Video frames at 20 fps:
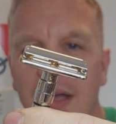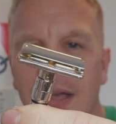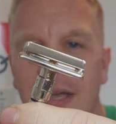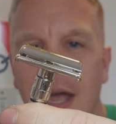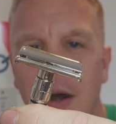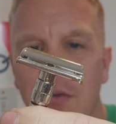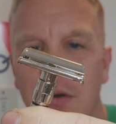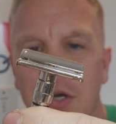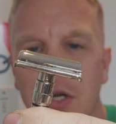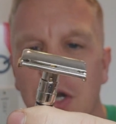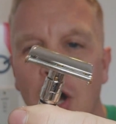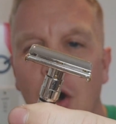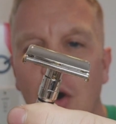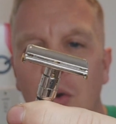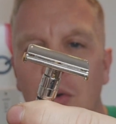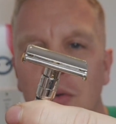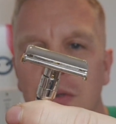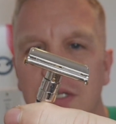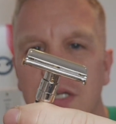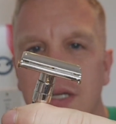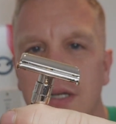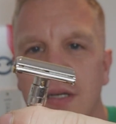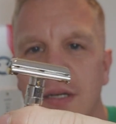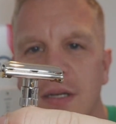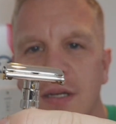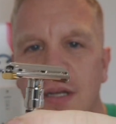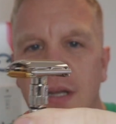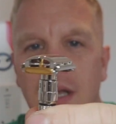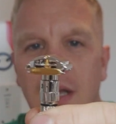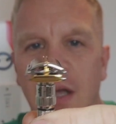karat gold
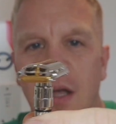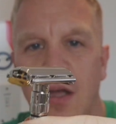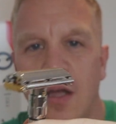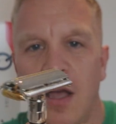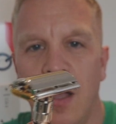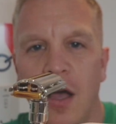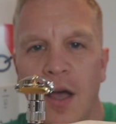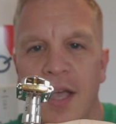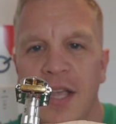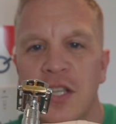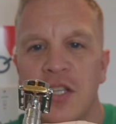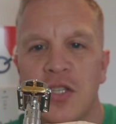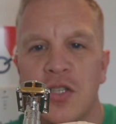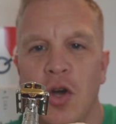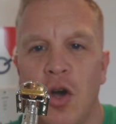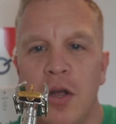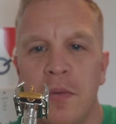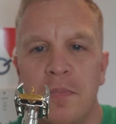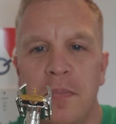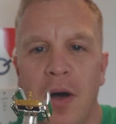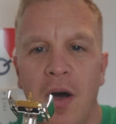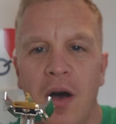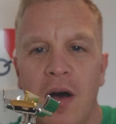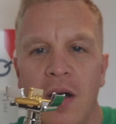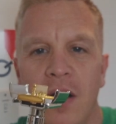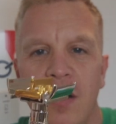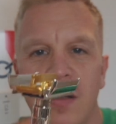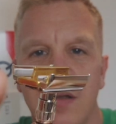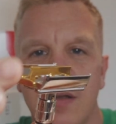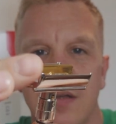inside bar